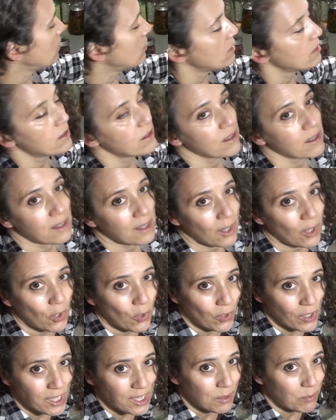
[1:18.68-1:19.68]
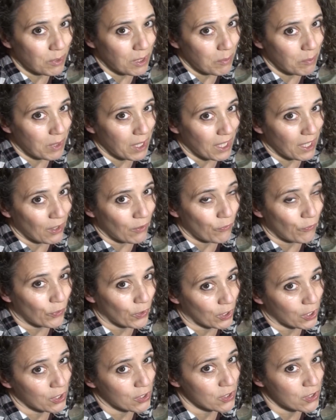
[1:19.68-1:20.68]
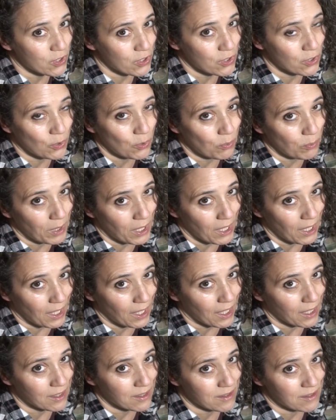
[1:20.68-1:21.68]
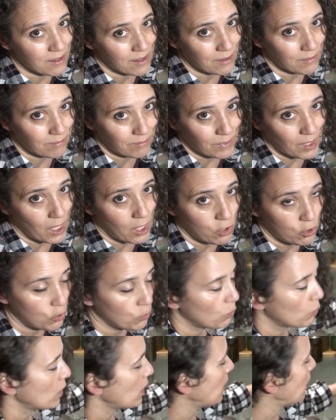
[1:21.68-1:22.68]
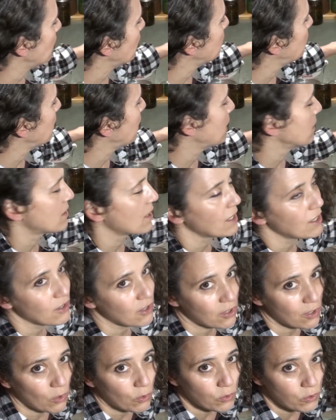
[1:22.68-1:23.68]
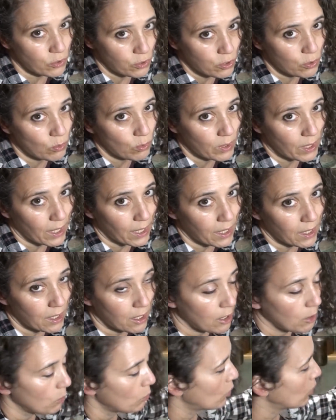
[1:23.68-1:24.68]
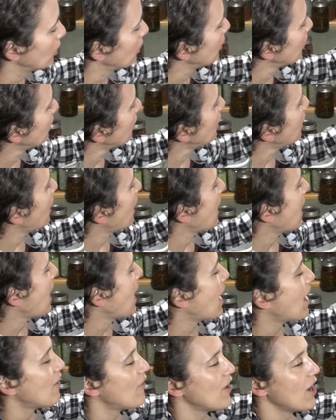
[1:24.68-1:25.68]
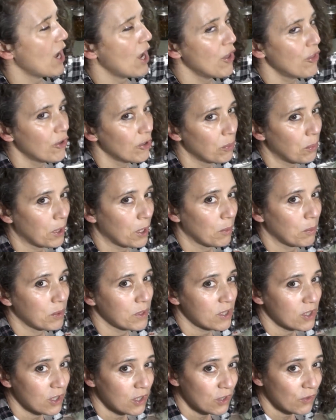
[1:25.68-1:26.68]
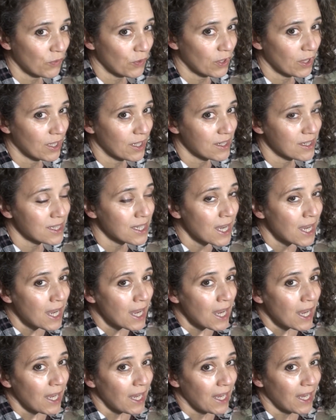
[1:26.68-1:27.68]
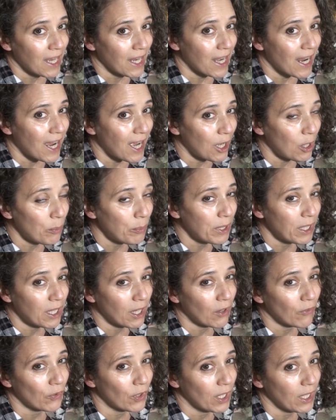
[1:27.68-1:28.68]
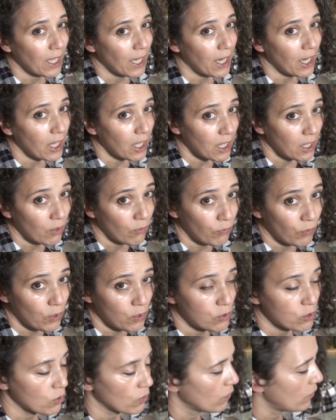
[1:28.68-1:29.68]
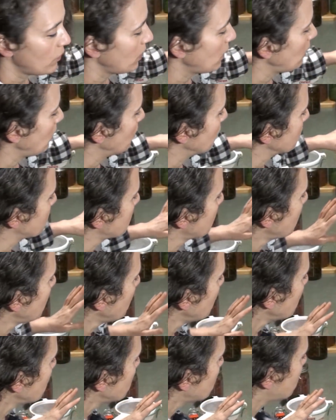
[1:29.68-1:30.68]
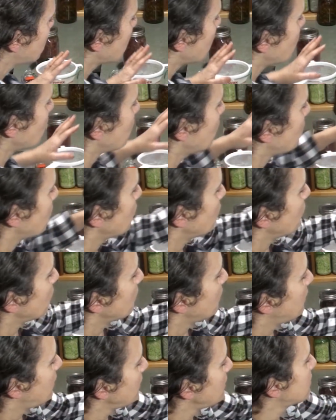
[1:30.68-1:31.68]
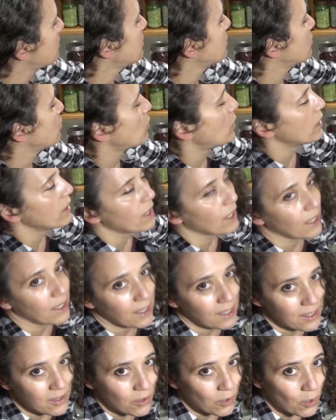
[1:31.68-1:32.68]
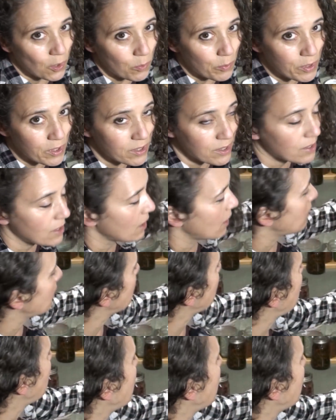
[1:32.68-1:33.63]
this isn't going to be made for consuming as a drink because I just don't do that anymore. I have other purposes for this and I'll be covering that in future videos. So this is one thing, and these are almost done. I